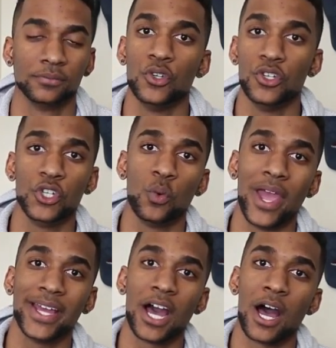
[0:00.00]
As soon as you
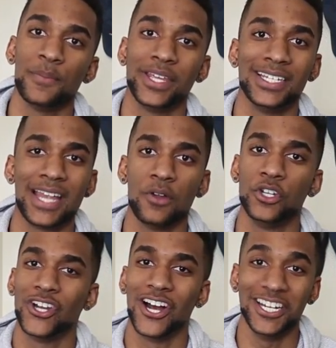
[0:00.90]
wake up, get down to
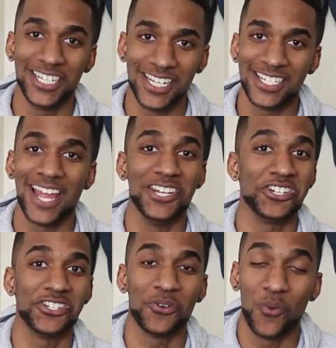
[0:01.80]
your undies and
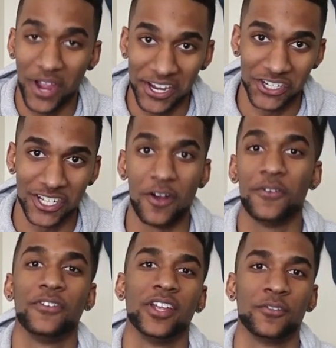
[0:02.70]
just weigh yourself.
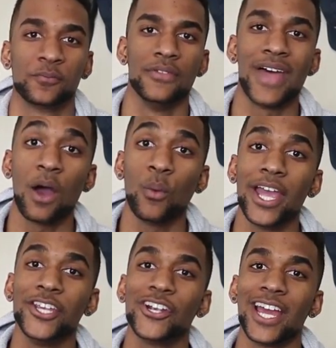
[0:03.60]
That
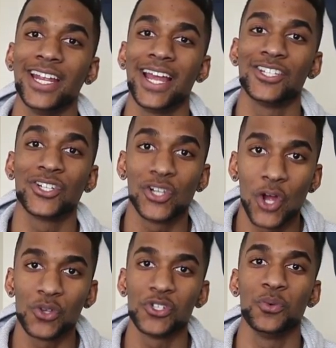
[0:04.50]
way you're getting as
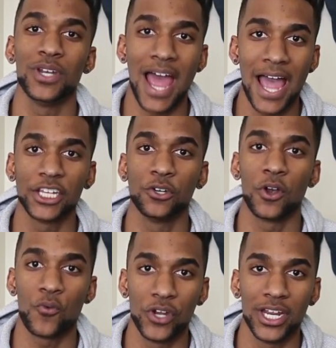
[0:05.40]
close to an
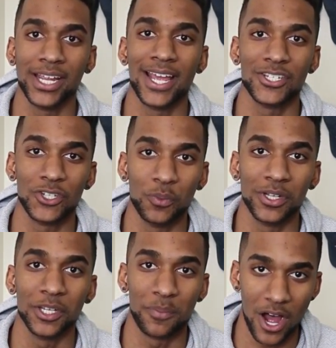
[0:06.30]
accurate reading as
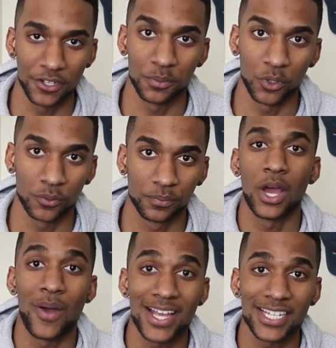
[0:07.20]
humanly possible.
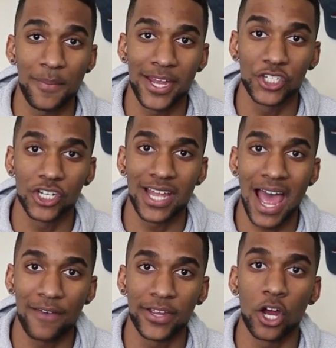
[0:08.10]
Now, as I mentioned,
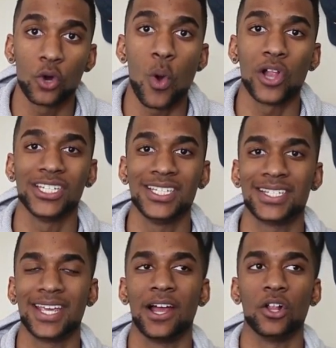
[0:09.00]
having a quality
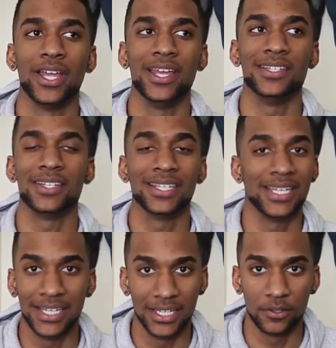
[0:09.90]
scale is
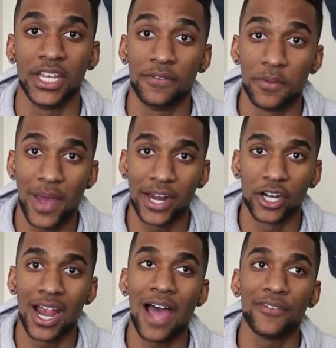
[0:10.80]
key. Even
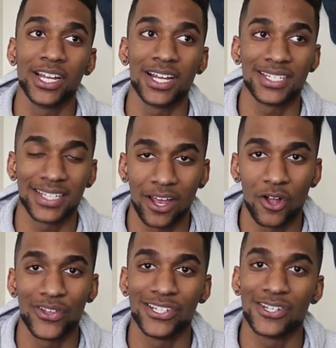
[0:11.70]
better, having a
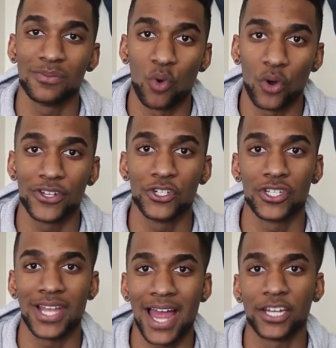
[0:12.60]
scale that does more than
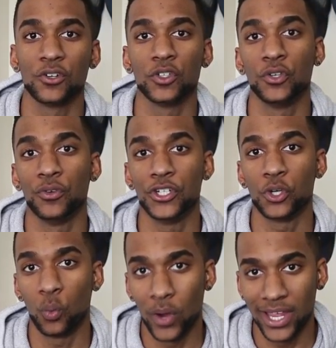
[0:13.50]
just accurately read
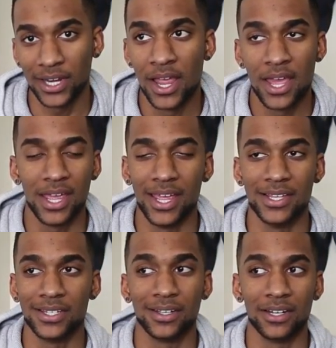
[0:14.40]
your weight
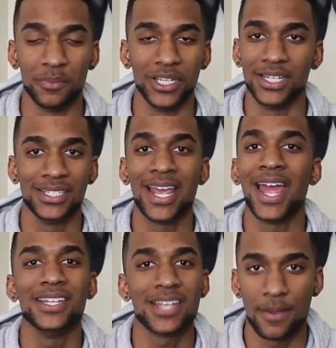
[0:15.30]
is gonna be
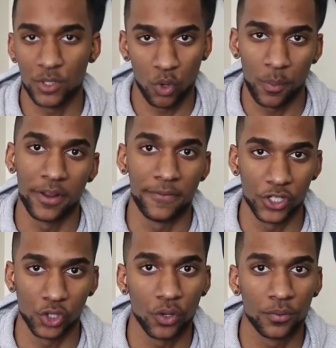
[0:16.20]
10 times more
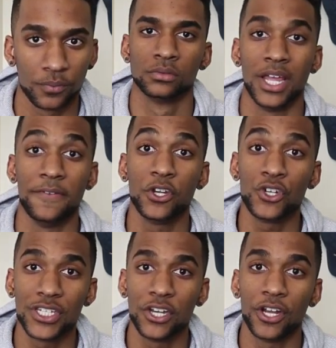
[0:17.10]
beneficial. If you're
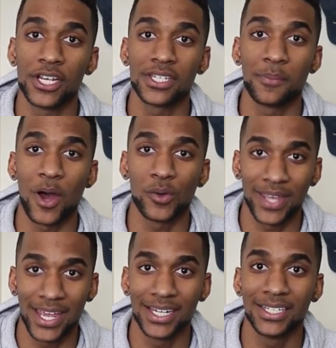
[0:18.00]
serious about
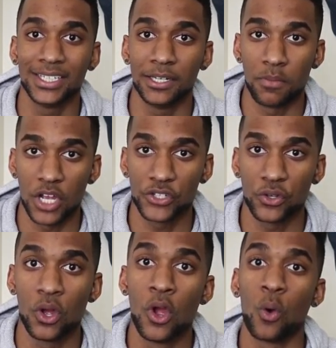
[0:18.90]
gaining lean
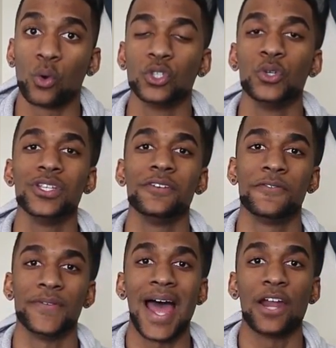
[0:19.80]
muscle or losing
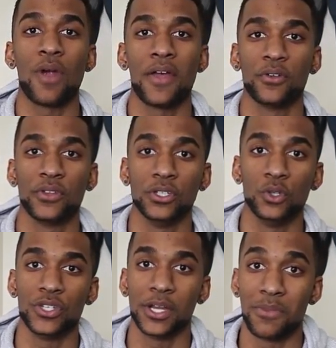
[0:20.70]
fat rather than
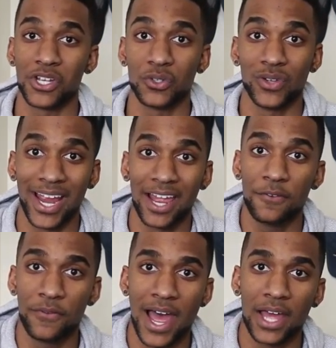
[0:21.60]
losing muscle
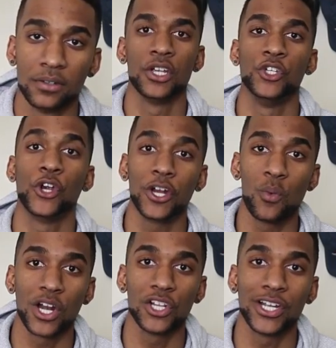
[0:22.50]
and fat, you're gonna
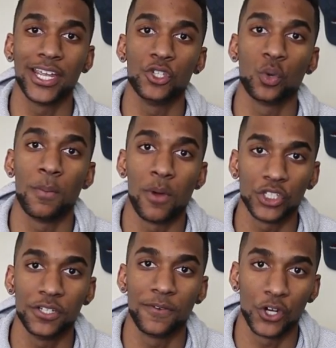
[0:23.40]
wanna look into a
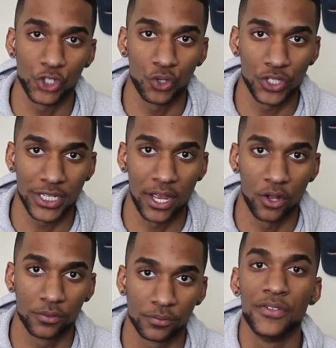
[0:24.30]
multifunctional
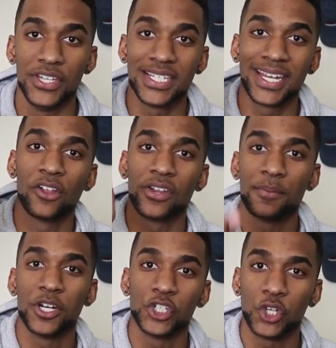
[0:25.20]
scale. The scale that I'm
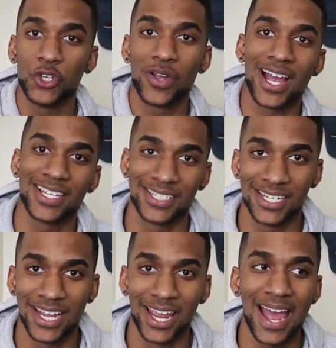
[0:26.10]
gonna show you guys
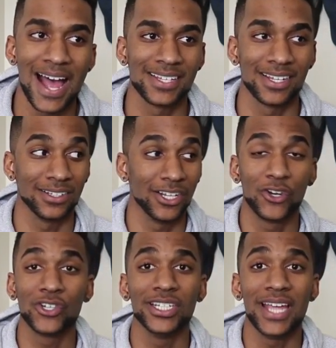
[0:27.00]
today has
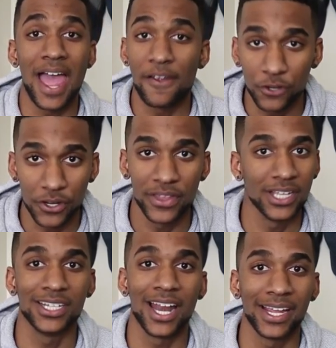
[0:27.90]
literally
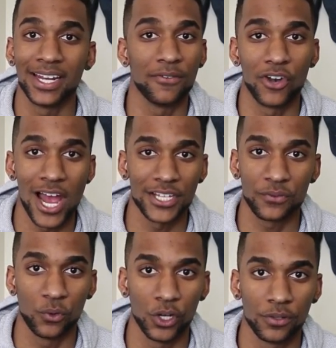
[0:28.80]
everything that I could ever
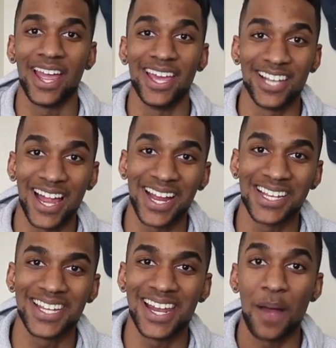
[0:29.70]
ask for. And like I
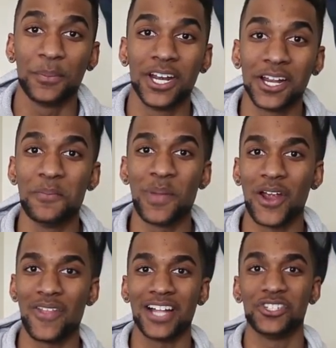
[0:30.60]
said, I'm gonna
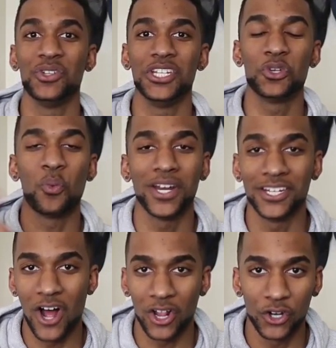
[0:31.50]
compare that to the
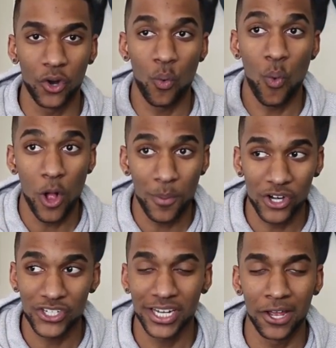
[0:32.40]
$20
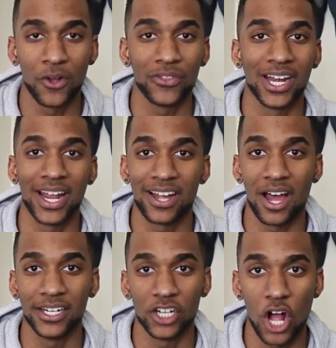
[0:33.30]
Walmart scale that I
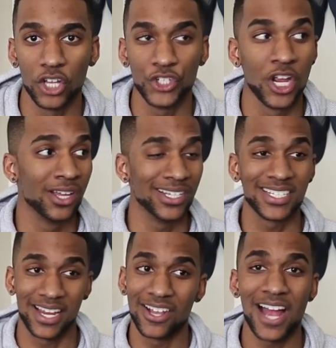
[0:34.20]
got in college. The
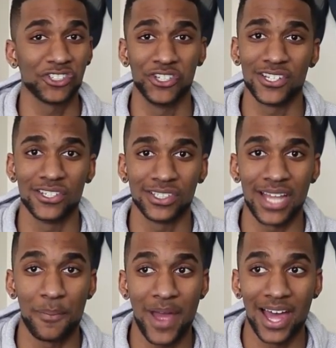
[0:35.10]
scale actually doesn't look
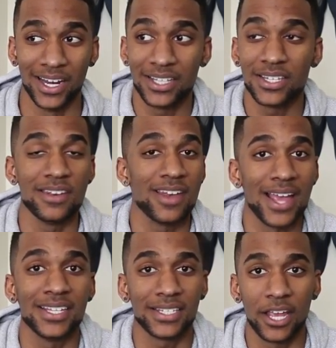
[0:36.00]
that bad. It's a
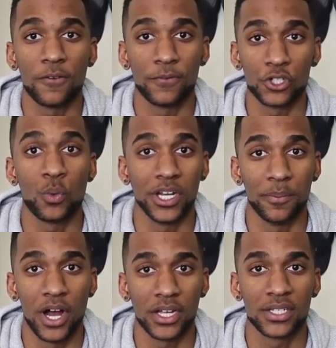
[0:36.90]
nice scale for 20
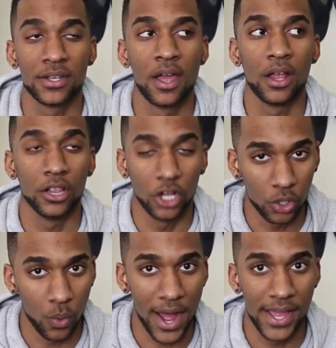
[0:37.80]
bucks
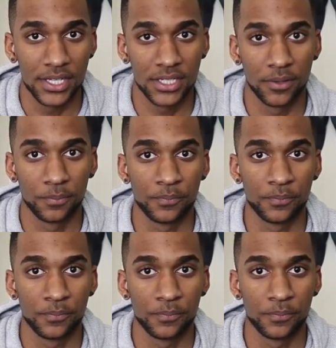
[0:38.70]
look-wise.